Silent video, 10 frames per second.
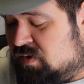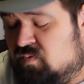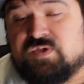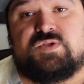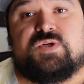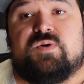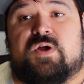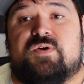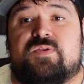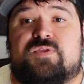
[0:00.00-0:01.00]
was
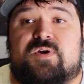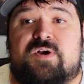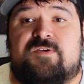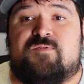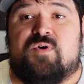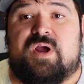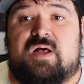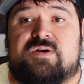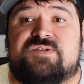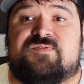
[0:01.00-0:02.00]

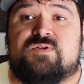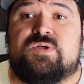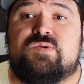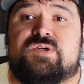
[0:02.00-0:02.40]
$234 for two